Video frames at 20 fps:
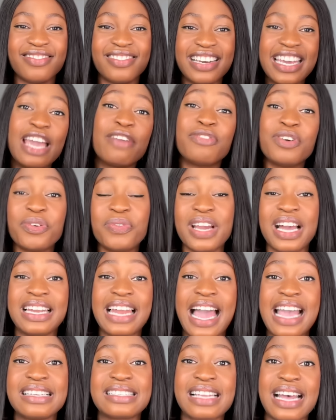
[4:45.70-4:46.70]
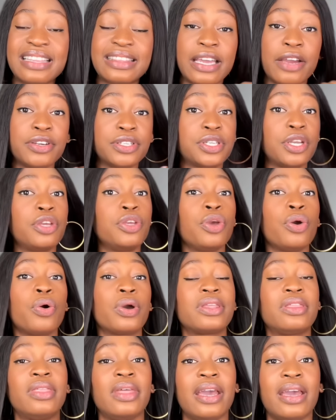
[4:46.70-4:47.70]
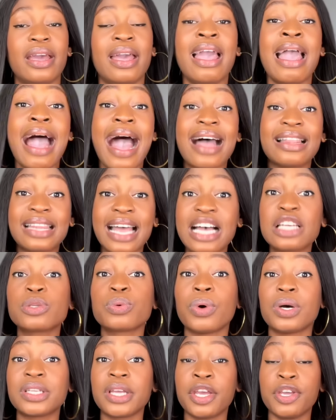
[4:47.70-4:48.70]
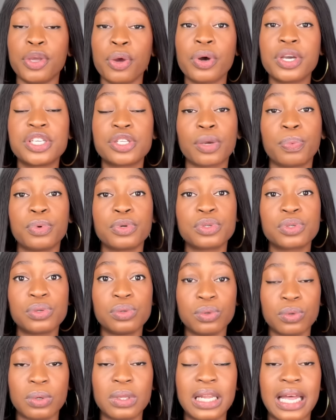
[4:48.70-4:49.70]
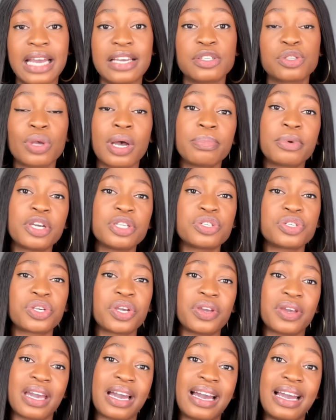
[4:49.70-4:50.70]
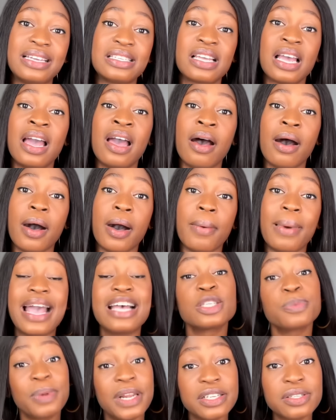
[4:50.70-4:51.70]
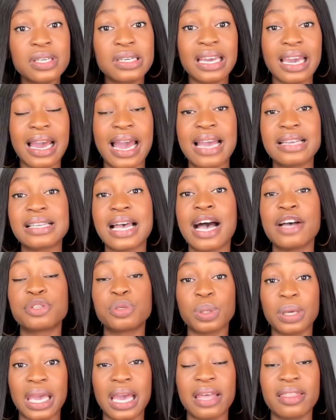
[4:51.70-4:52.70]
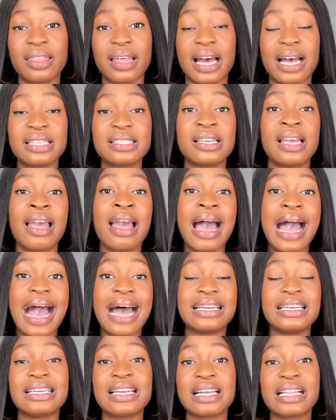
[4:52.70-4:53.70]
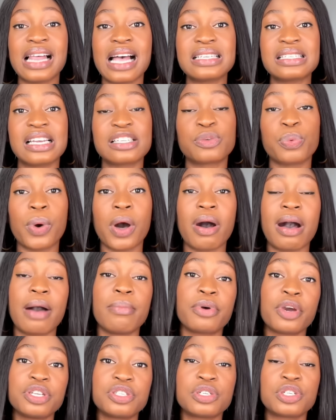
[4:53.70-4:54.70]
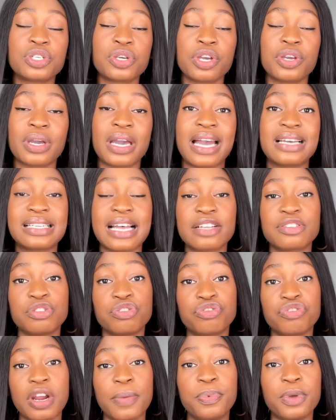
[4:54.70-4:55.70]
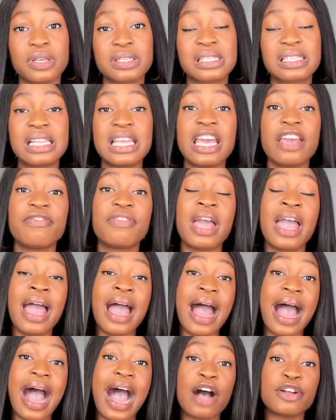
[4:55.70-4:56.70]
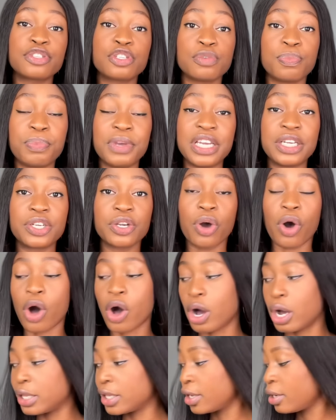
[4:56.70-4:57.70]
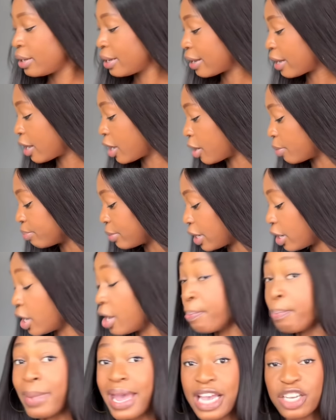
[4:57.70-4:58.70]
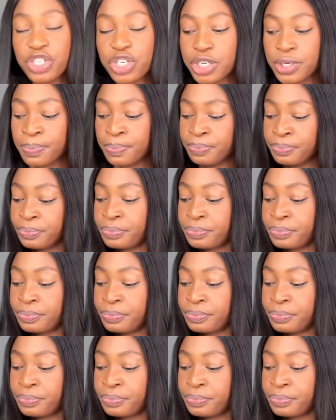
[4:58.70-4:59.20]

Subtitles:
even realize that there is a yoke there, and that's what a yoke is supposed to look like. So I'm going to show you guys, explain to you guys how to get that. And in the class as well, I'm going to show you guys how to drape your sleeve, how to bead on a mesh.